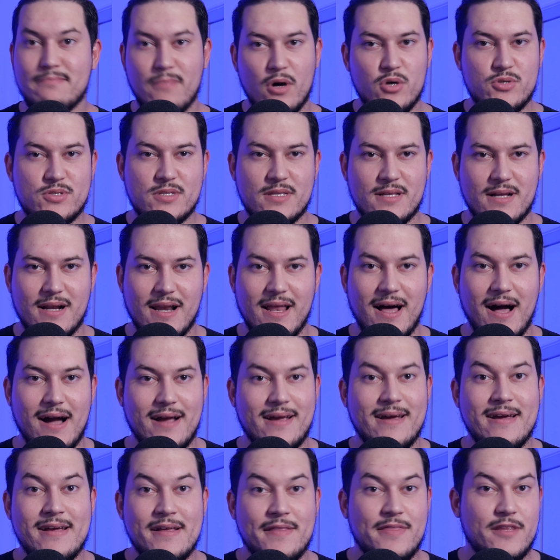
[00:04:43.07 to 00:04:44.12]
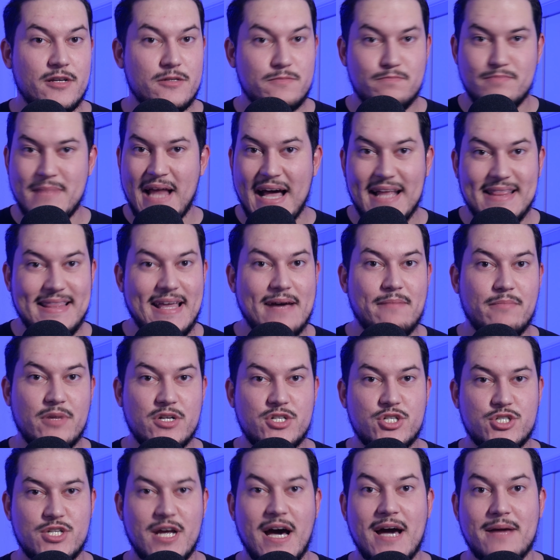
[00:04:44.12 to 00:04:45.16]
most of the clock. There's not that
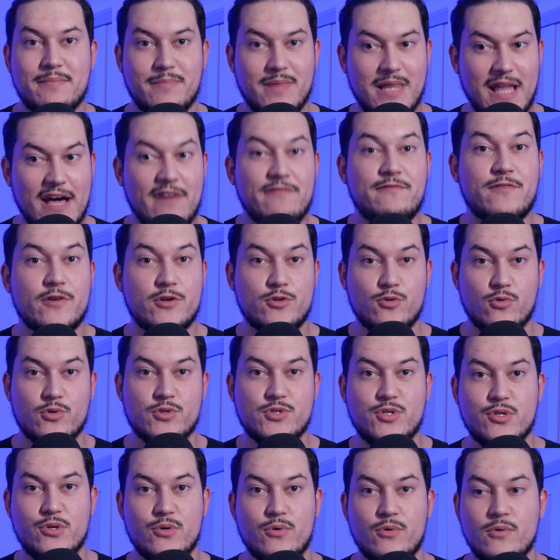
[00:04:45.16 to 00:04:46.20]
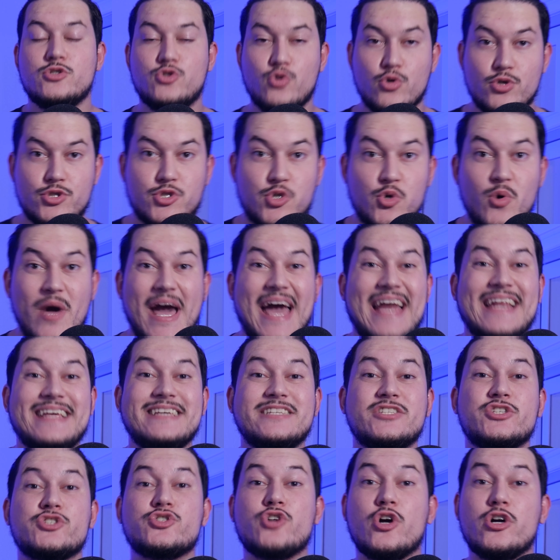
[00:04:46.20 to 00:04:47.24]
much time left for Duel 2. Duel 2, Eddie
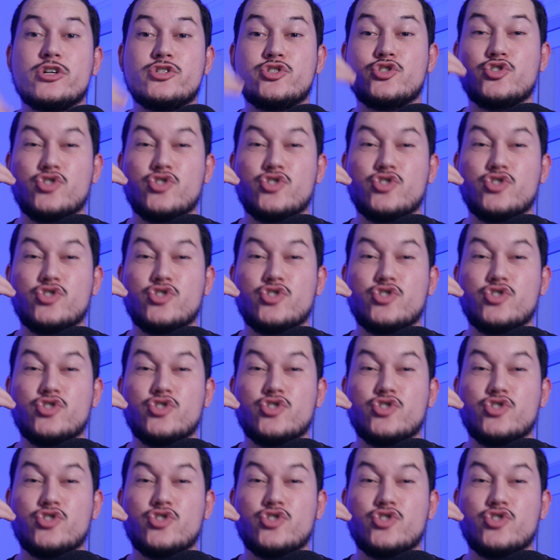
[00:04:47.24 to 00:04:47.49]
starts